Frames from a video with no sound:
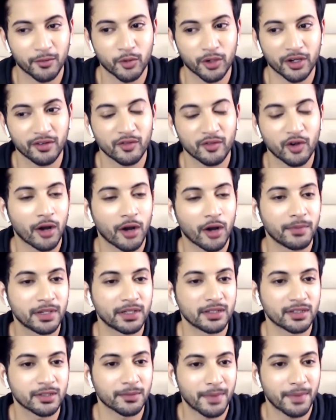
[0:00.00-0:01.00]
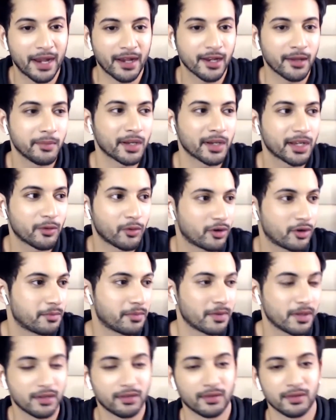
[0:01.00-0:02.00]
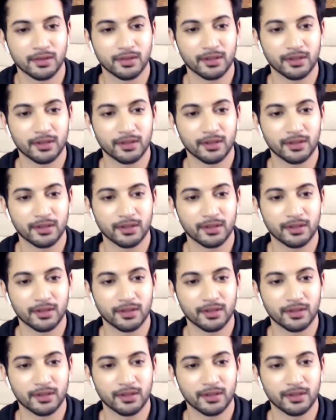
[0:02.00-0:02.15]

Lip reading: it would have not been the pandemic, it would have been